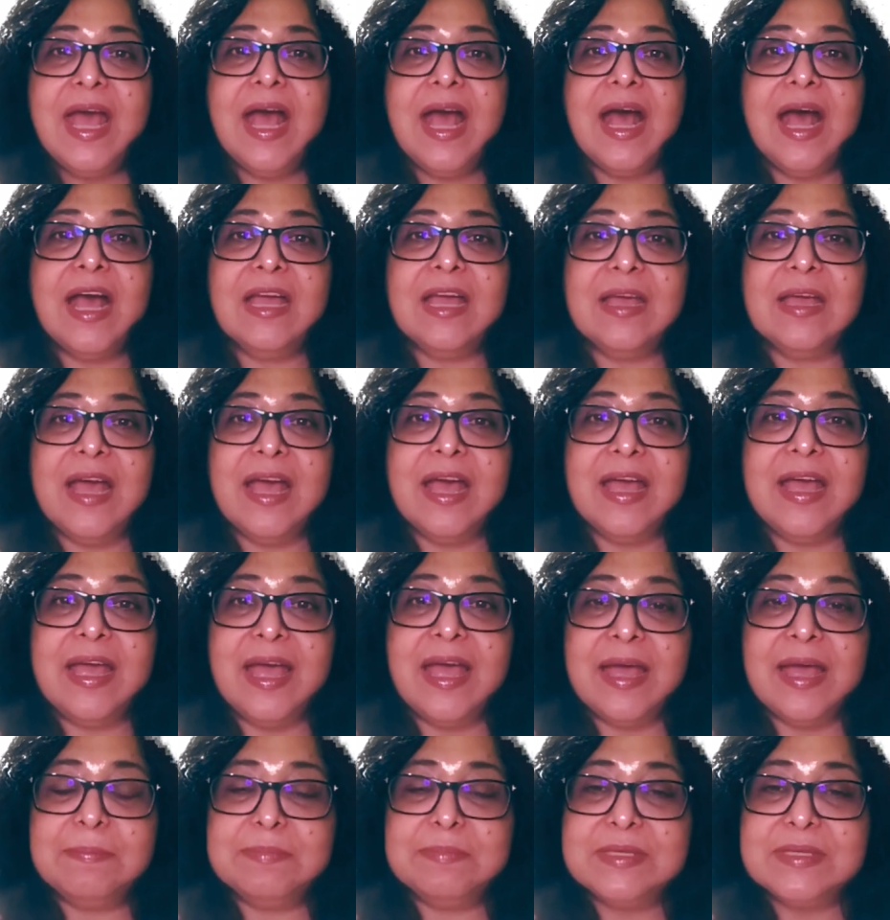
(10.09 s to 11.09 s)
I
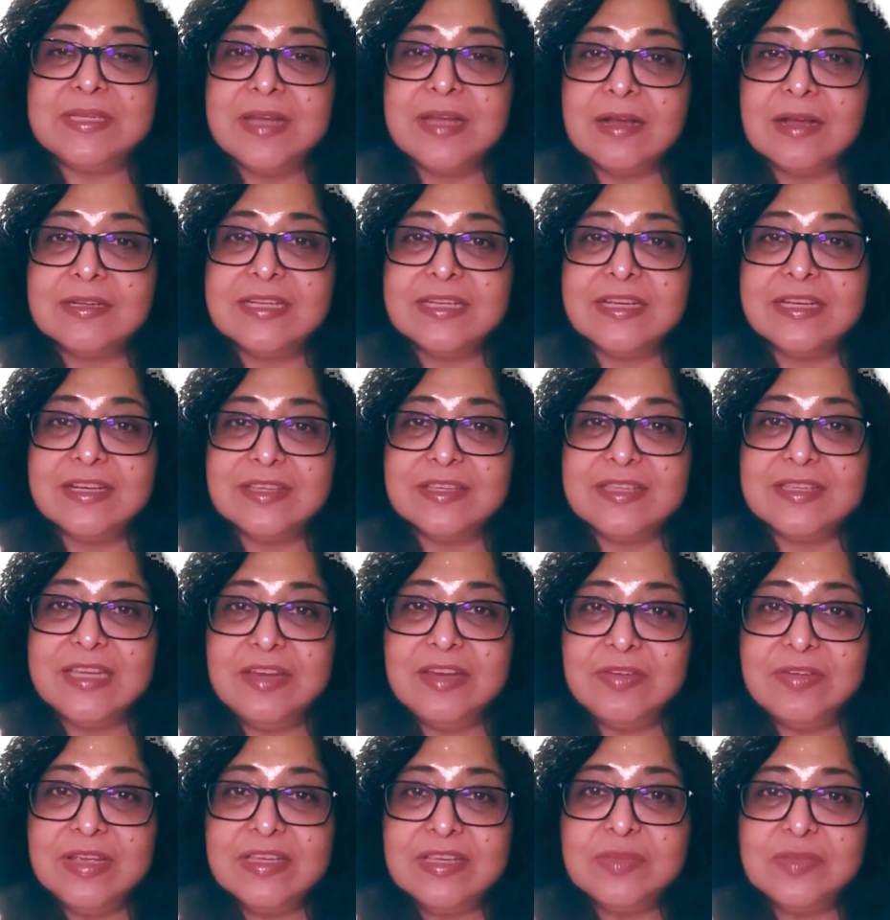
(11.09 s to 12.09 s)
am starting a
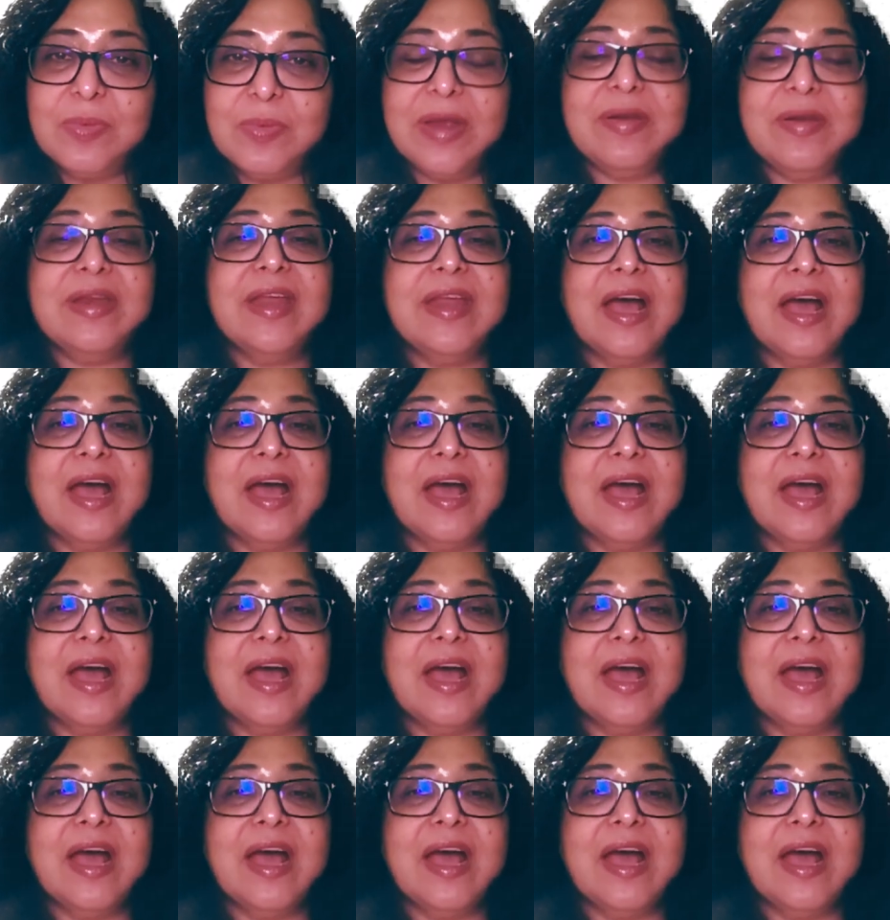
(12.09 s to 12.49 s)
series wherein